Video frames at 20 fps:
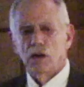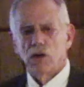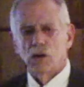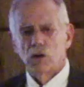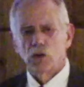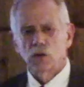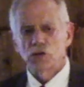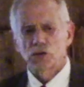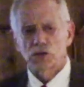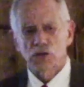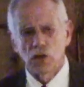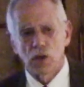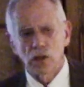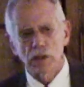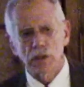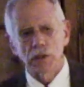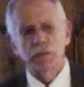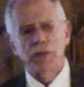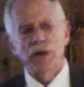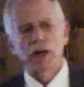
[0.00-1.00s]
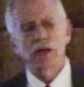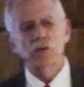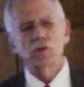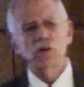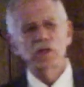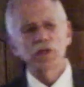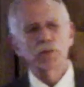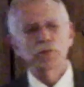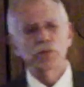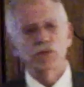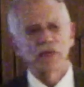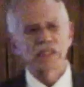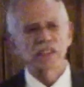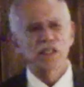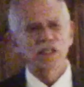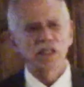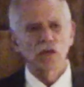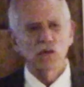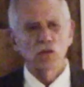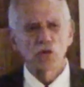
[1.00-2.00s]
who was called upon when the
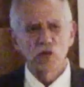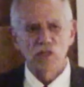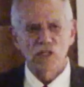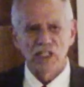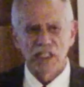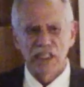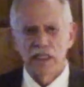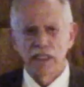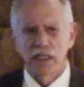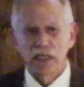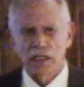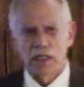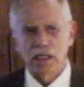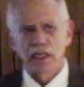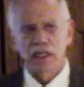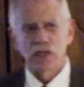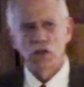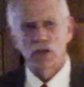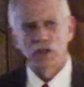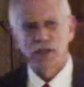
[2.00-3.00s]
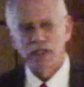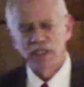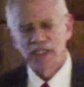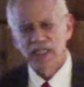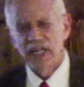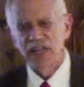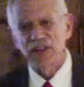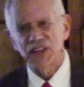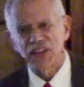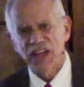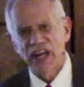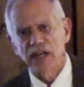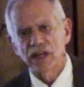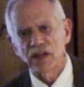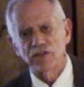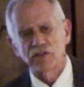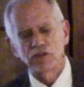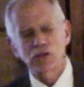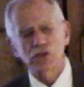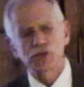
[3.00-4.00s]
president was ill on the 10th
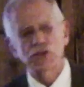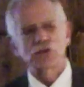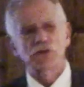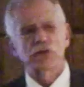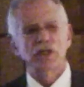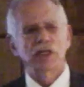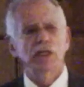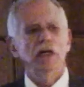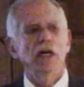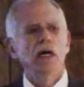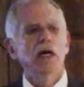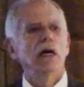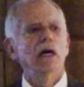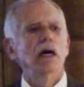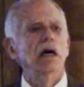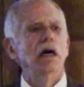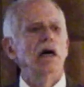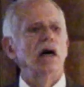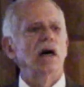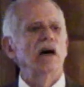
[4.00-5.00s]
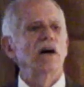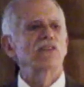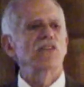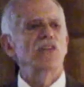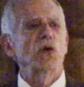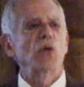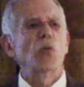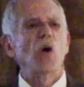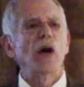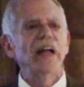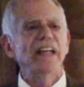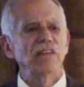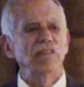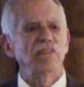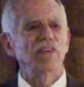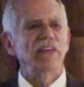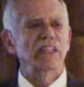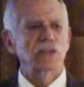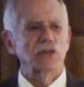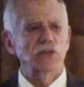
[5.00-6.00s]
anniversary of the white
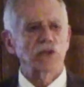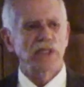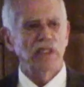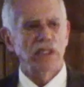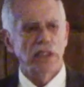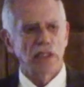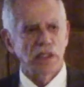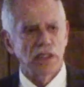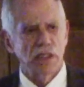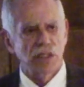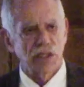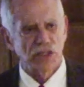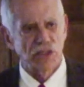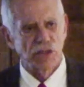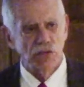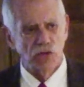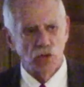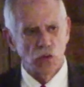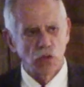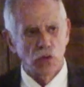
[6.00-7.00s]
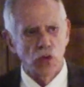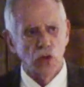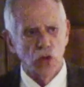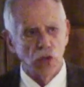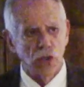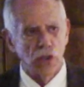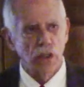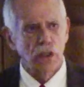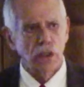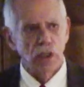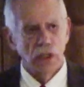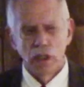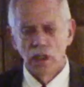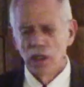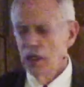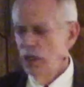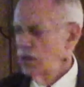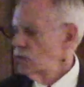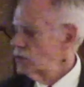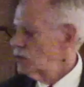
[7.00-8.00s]
victory in the Civil War
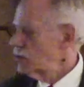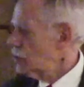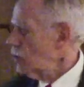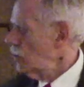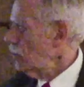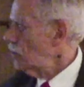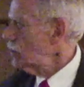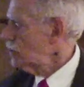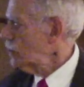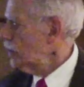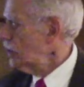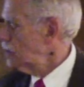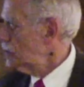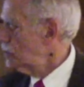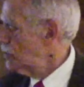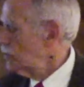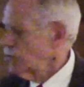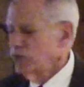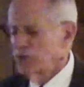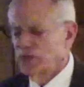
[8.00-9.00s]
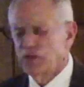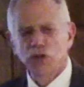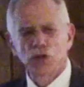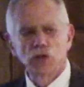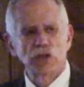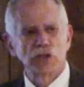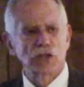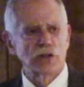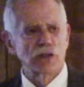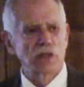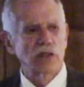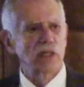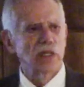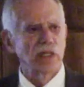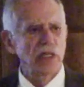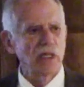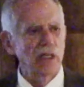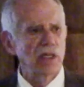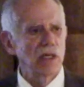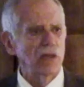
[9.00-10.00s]
was called on to review the,
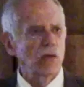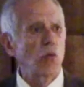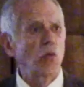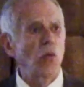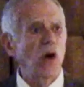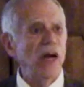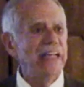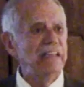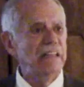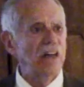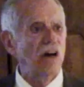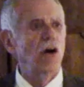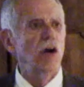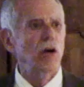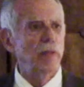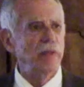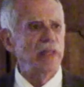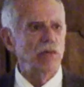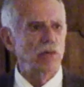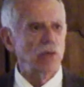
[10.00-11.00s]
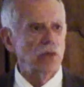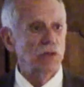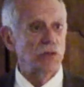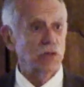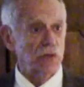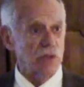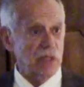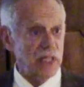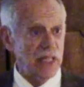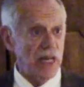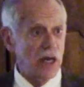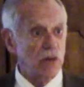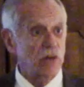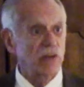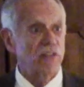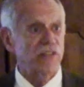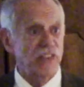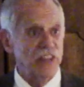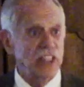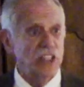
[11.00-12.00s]
the White Army, which was now the
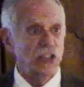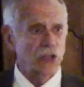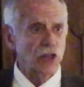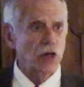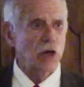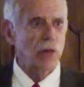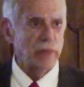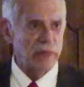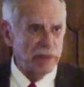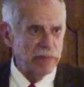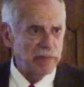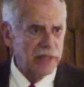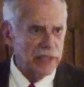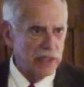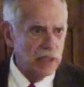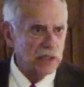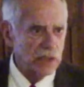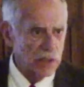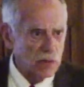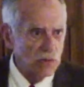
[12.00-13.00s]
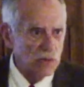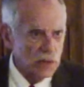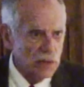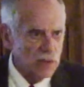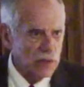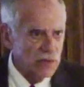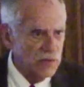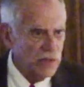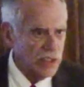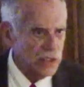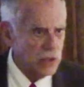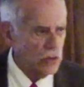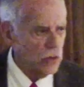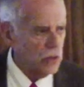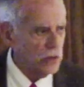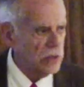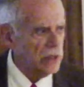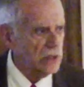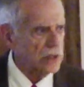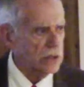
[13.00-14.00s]
Finnish Army because it was the
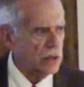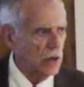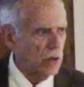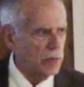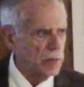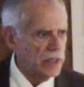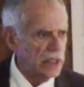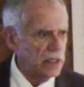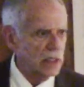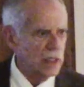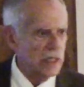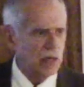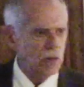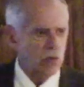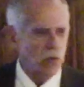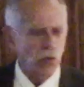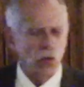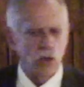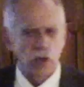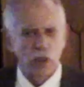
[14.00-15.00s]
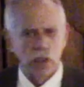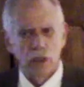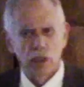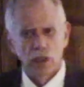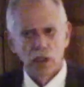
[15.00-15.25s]
victorious army in that war.